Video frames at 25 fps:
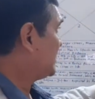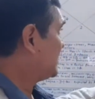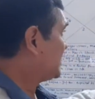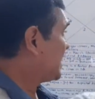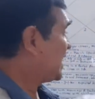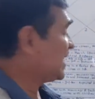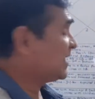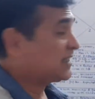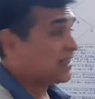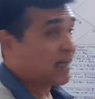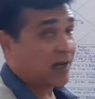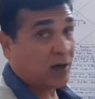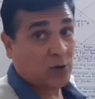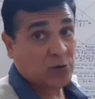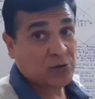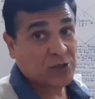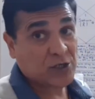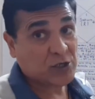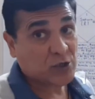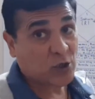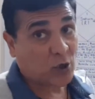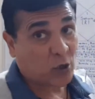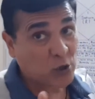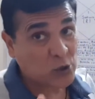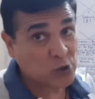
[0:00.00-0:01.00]
10th house
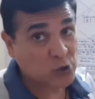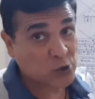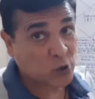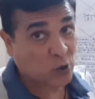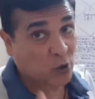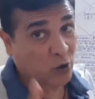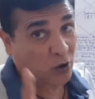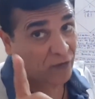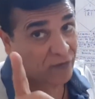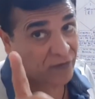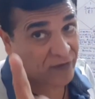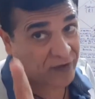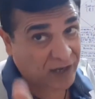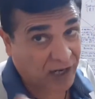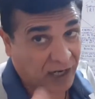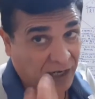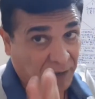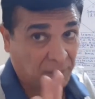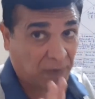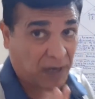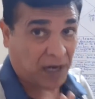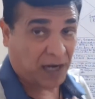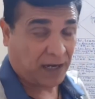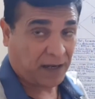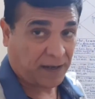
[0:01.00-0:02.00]
is also of
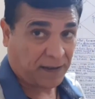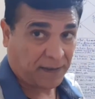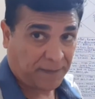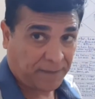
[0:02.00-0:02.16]
karma.